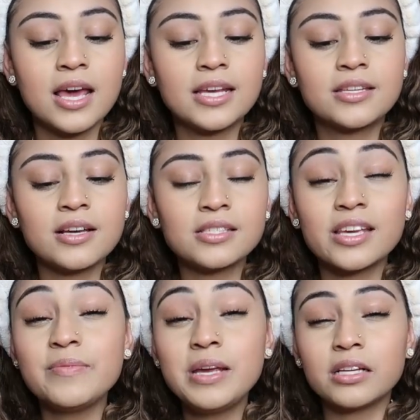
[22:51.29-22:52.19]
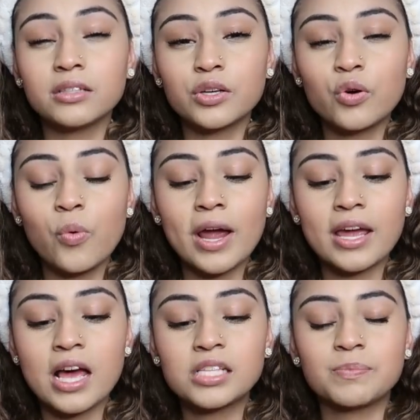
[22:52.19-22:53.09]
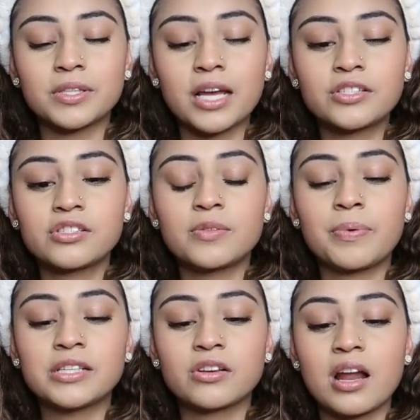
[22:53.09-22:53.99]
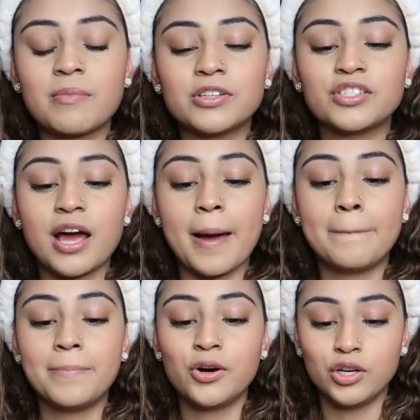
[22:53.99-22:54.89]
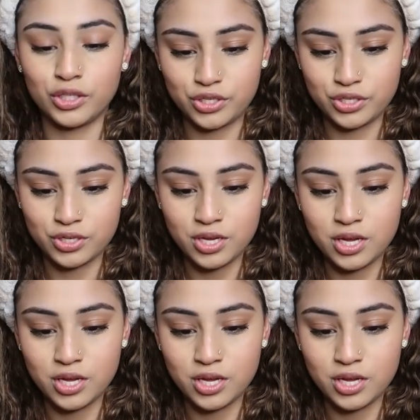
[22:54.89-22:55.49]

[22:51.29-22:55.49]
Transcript: It does give me a little white cast, but that just depends on how much I put.